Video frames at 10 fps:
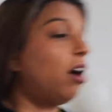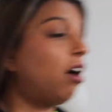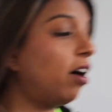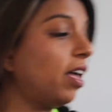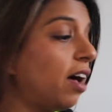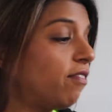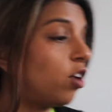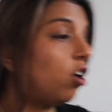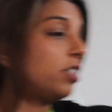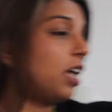I have
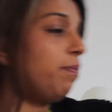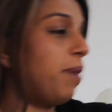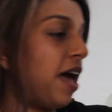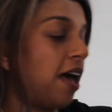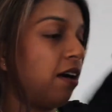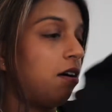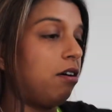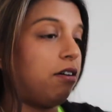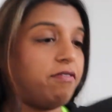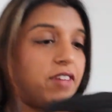got a
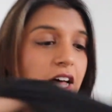pair of